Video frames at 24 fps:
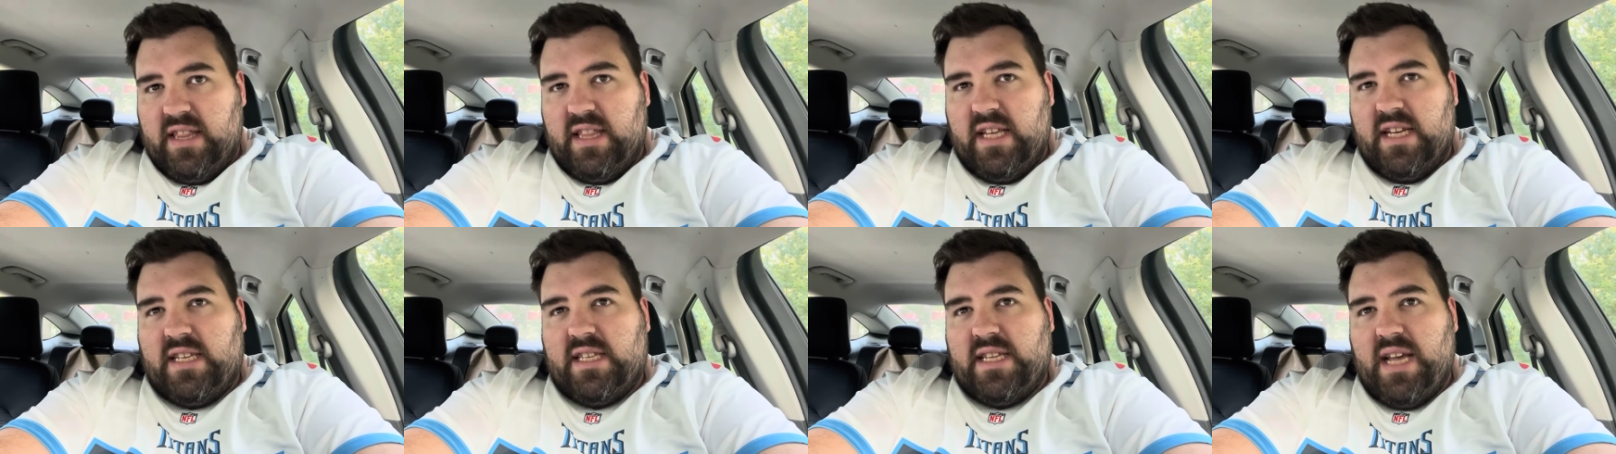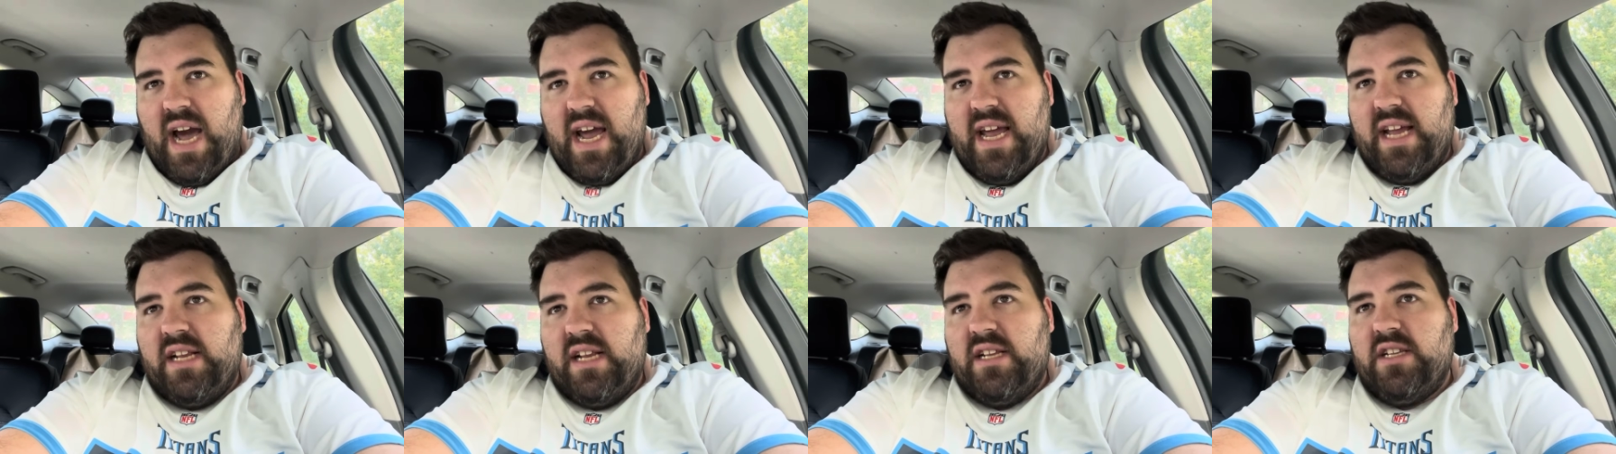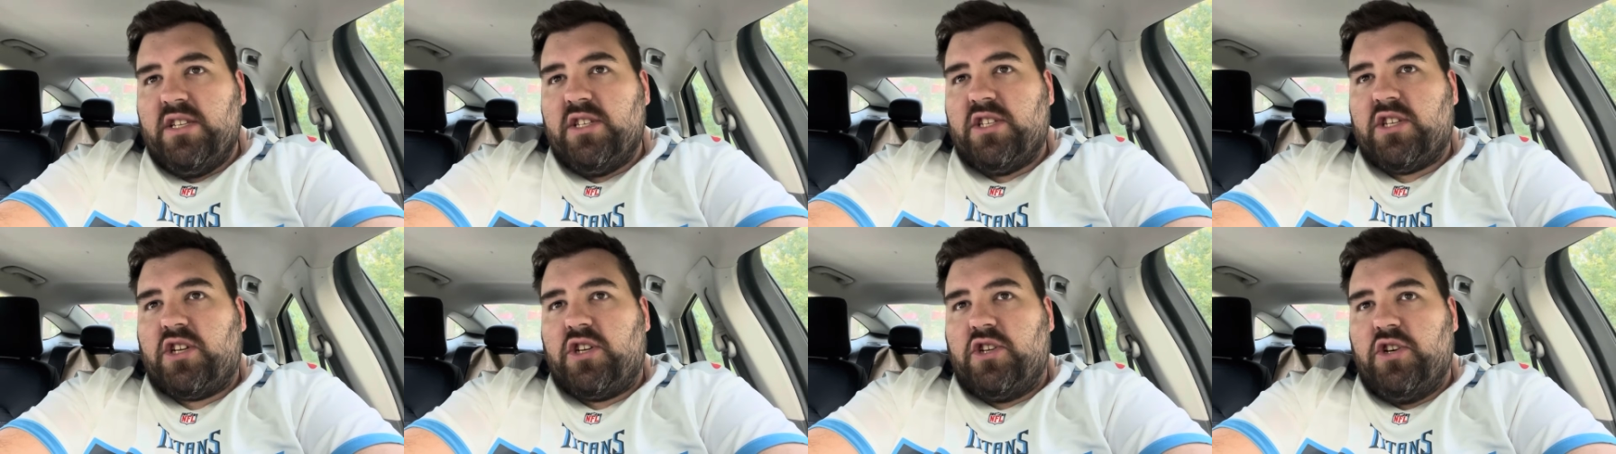The
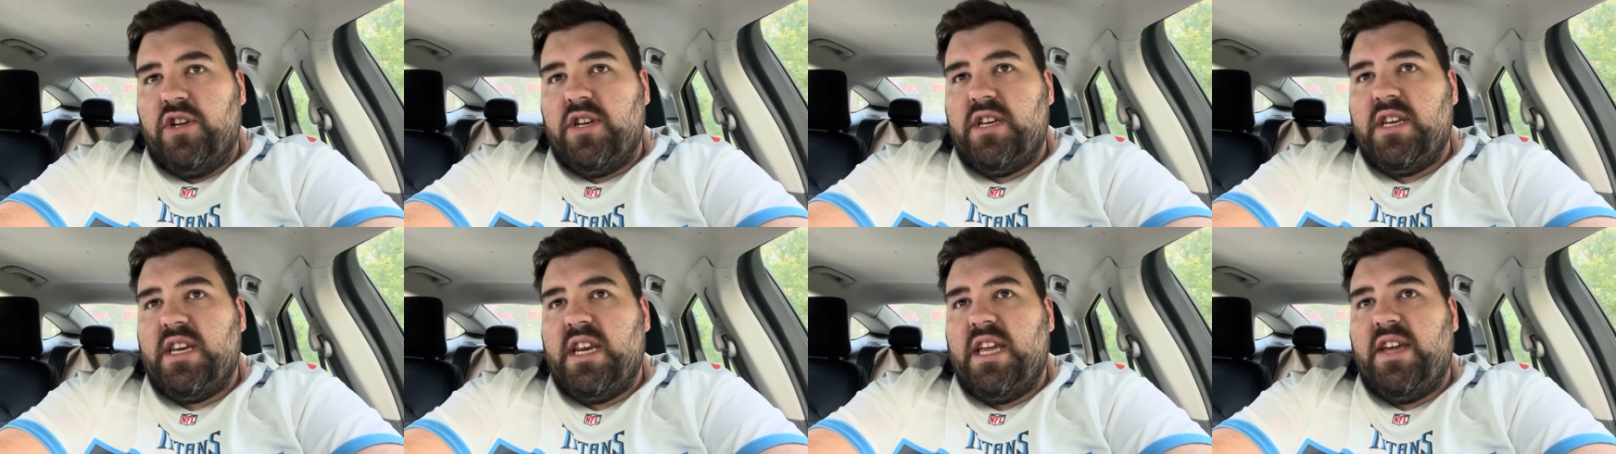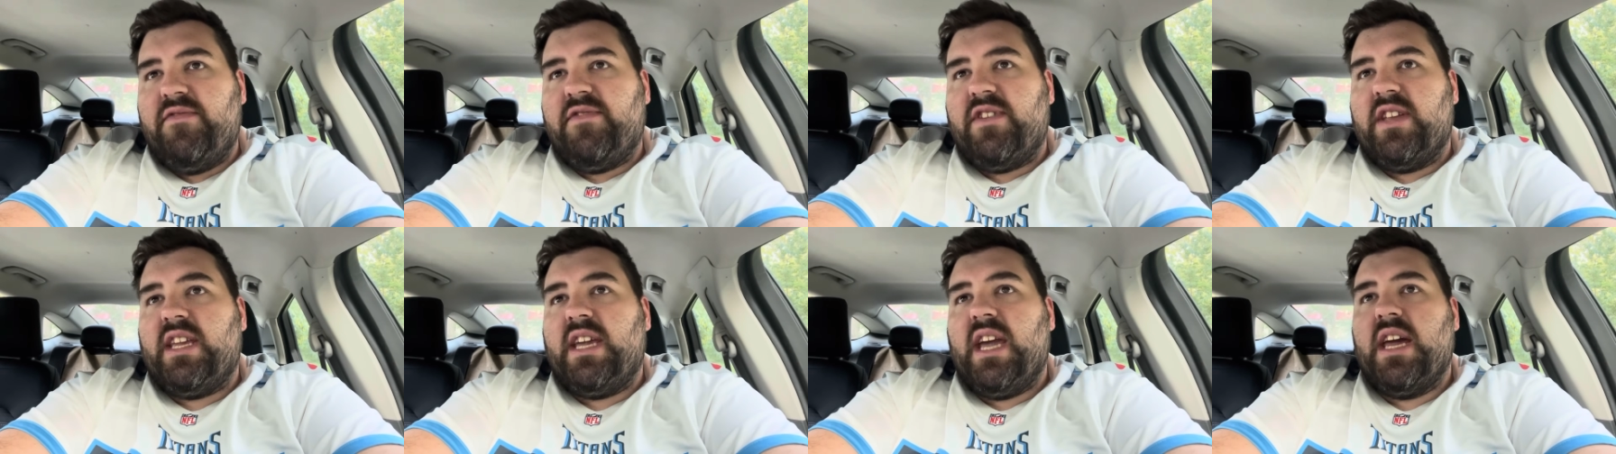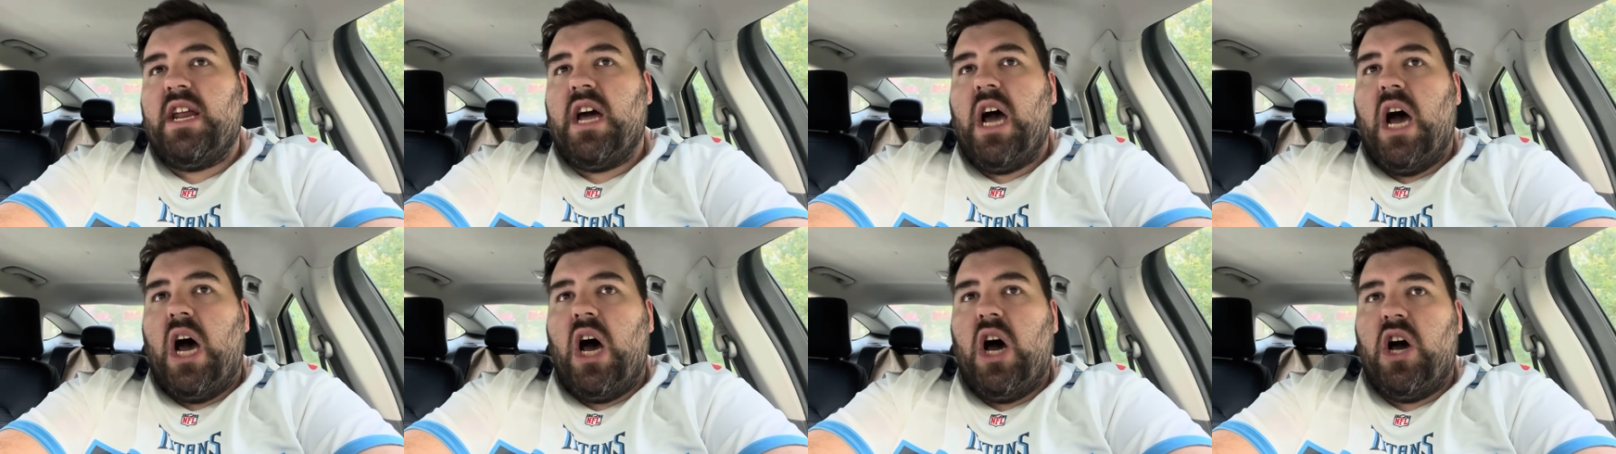Titans couldn't even get
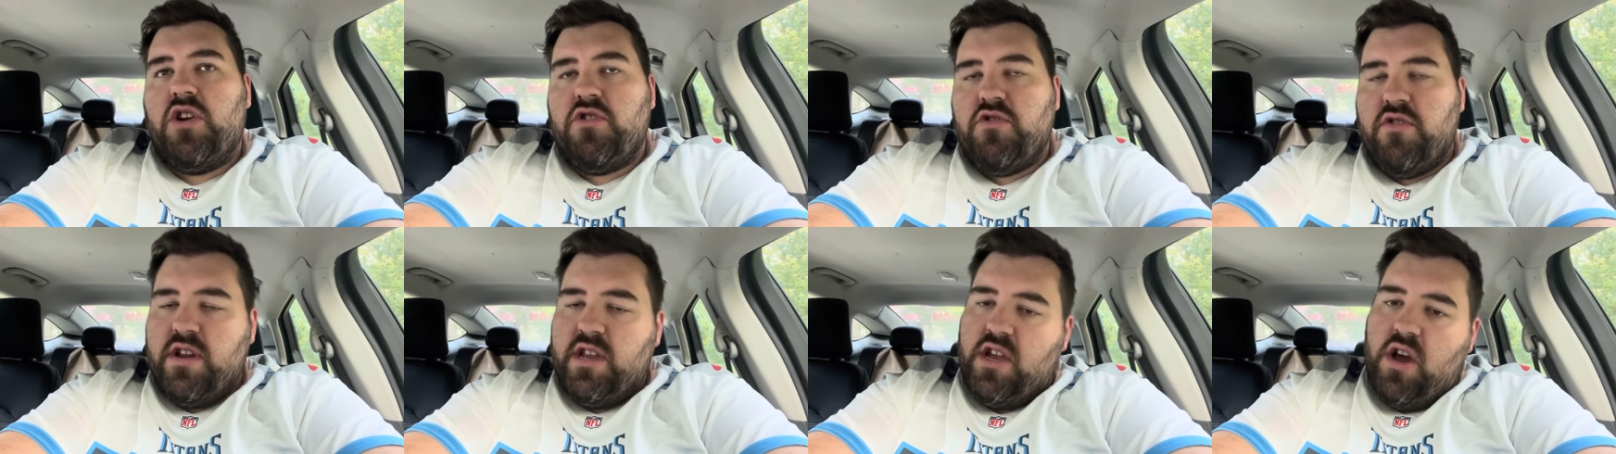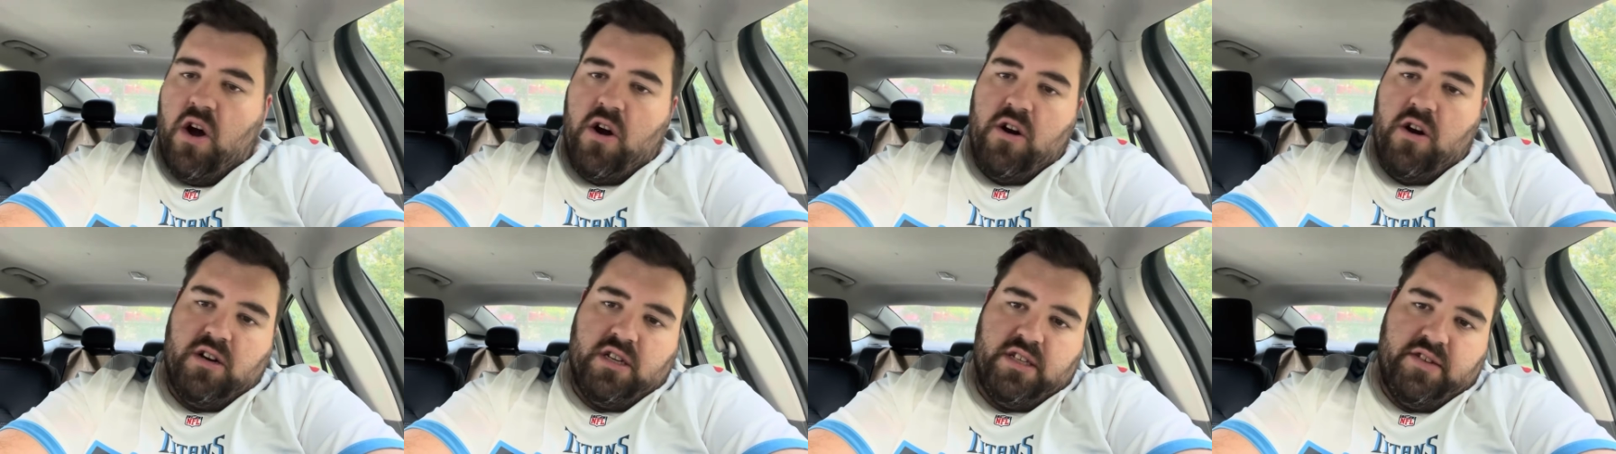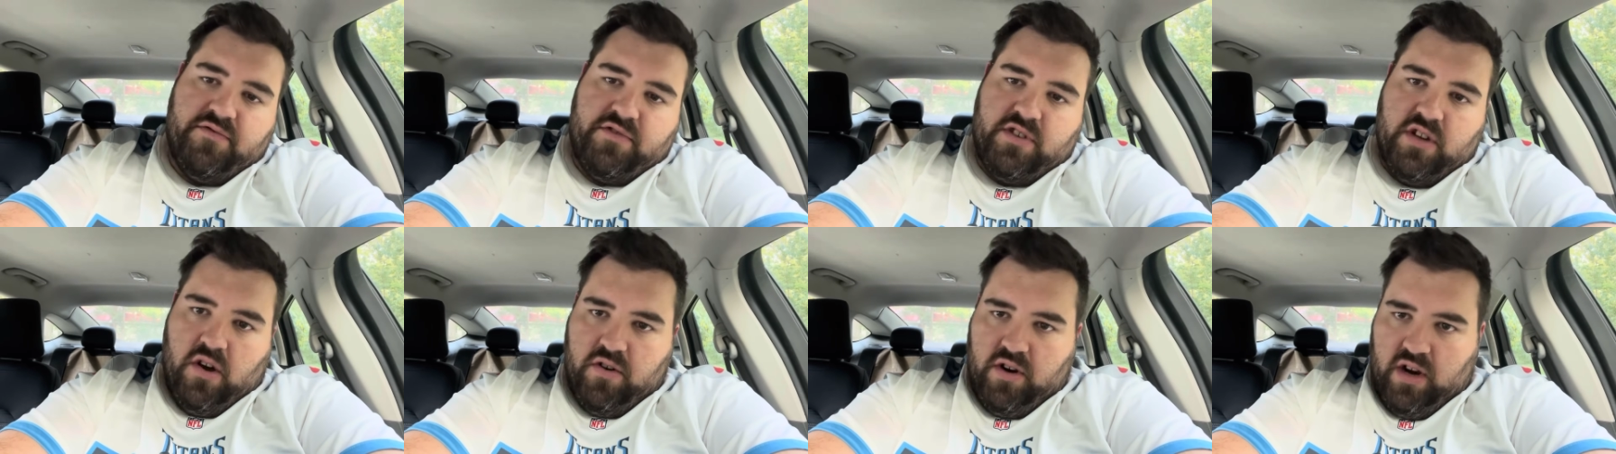100 yards of
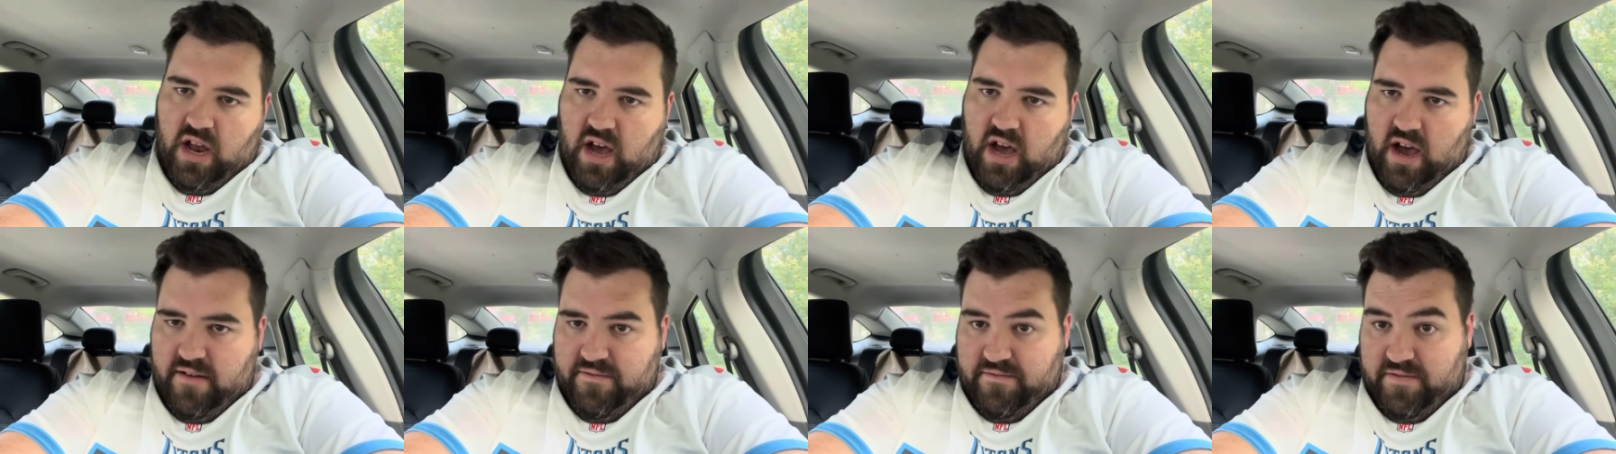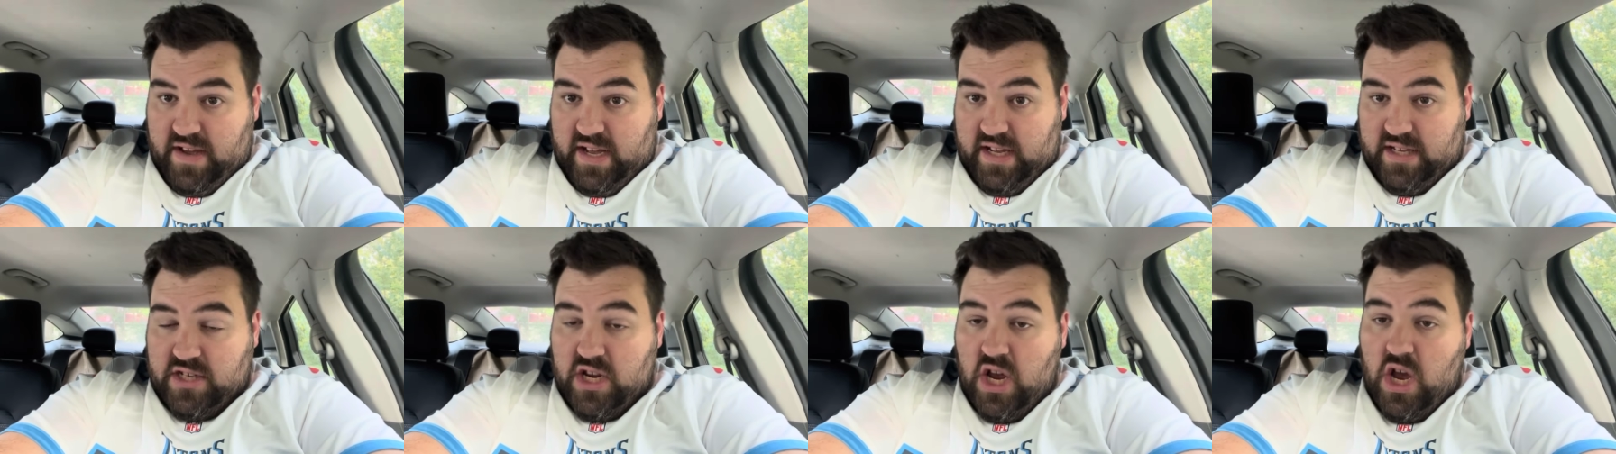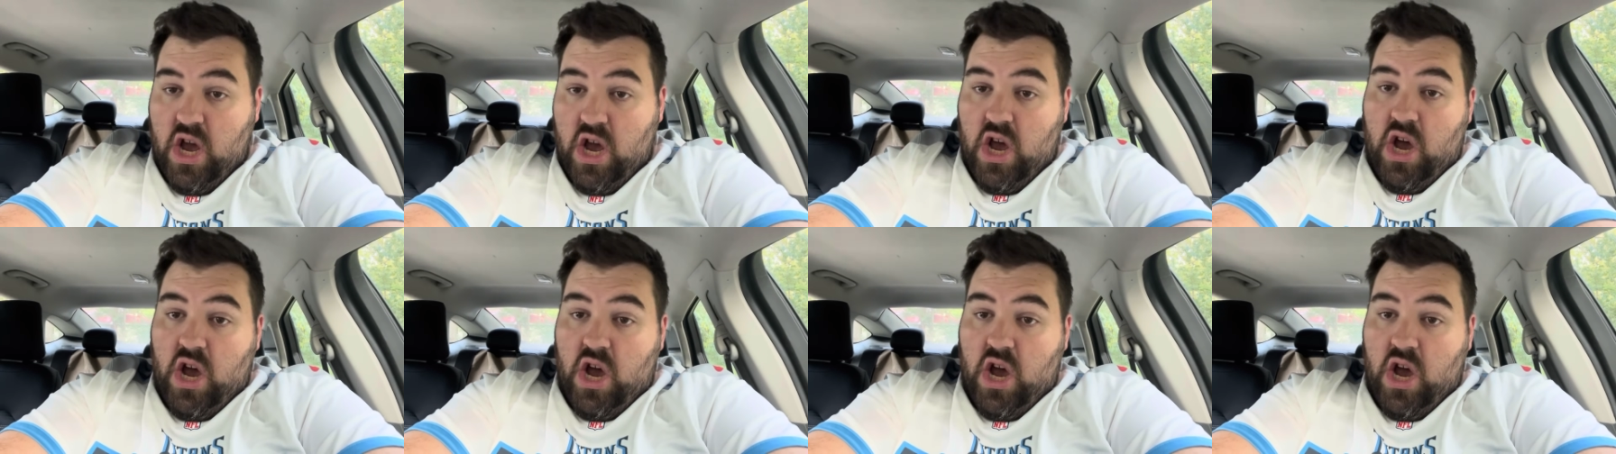total offense